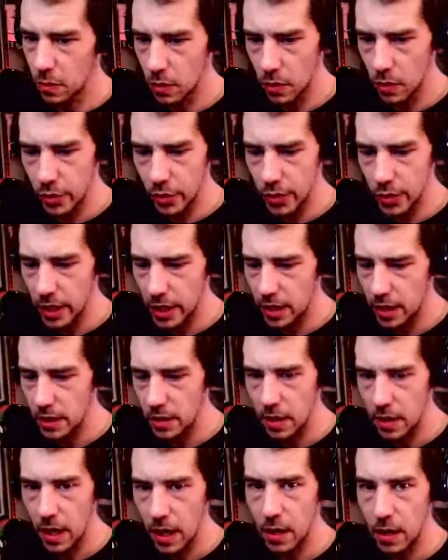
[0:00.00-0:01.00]

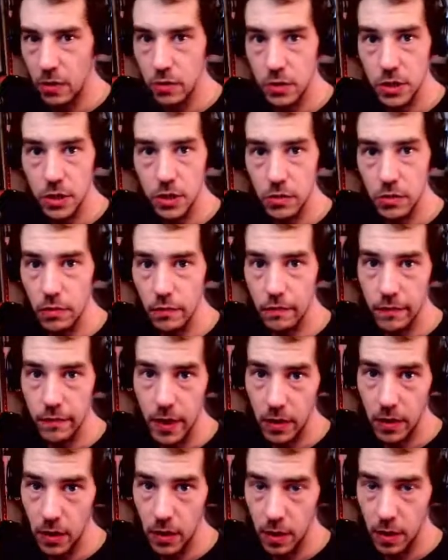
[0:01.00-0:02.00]
Learning how to
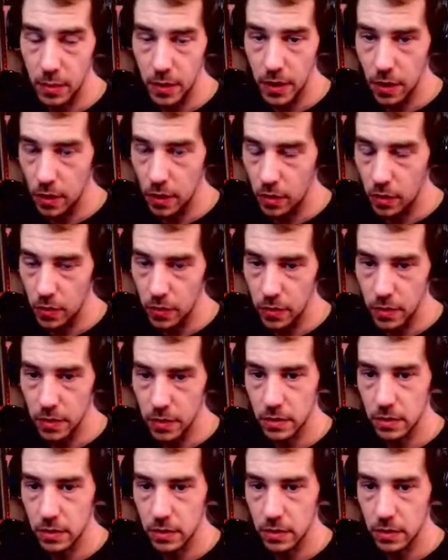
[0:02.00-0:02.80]
fire up a node.